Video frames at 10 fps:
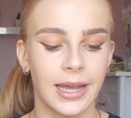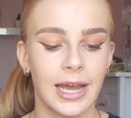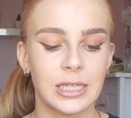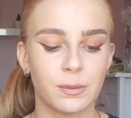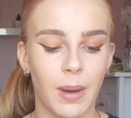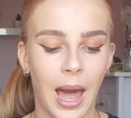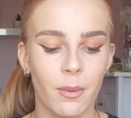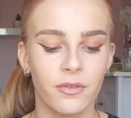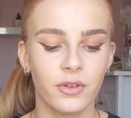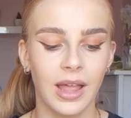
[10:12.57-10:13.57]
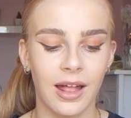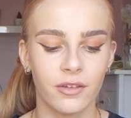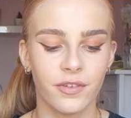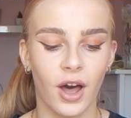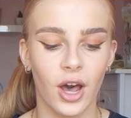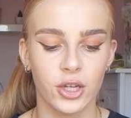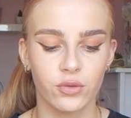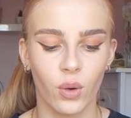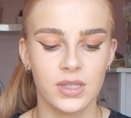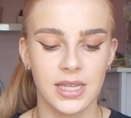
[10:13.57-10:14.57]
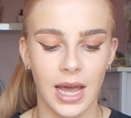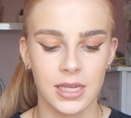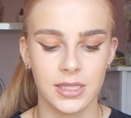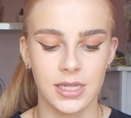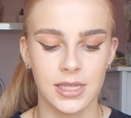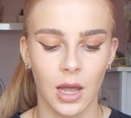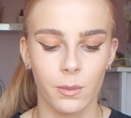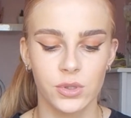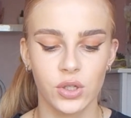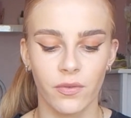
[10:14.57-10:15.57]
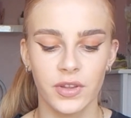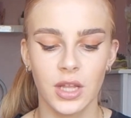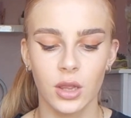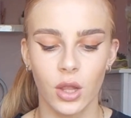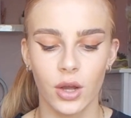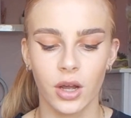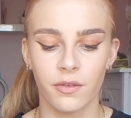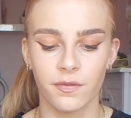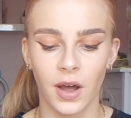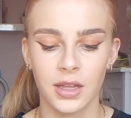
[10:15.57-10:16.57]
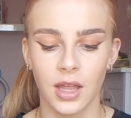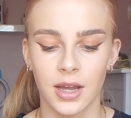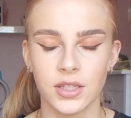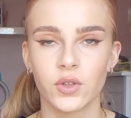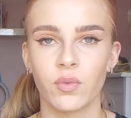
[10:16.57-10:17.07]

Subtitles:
as powerful alpha hydroxy acid helps soften the look of fine lines,